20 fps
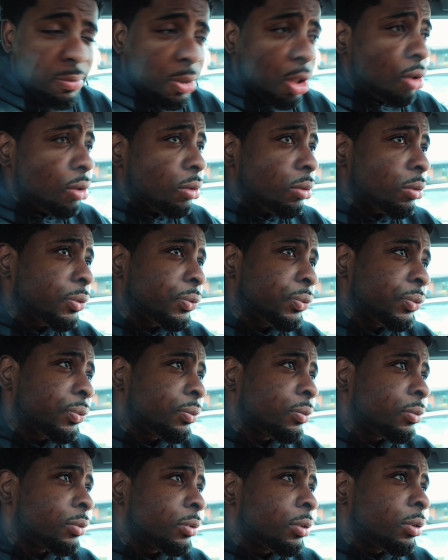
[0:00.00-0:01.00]
bro.
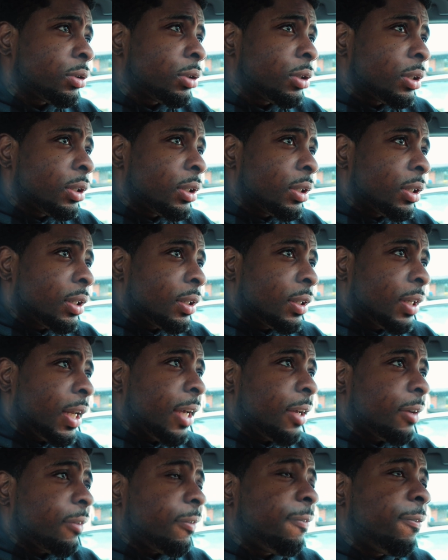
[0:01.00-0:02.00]

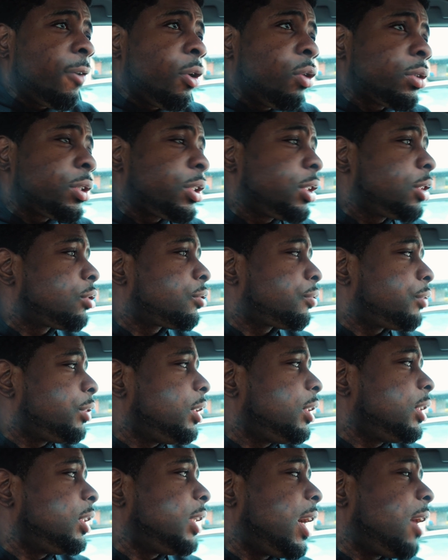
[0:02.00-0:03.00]
Like, folks is really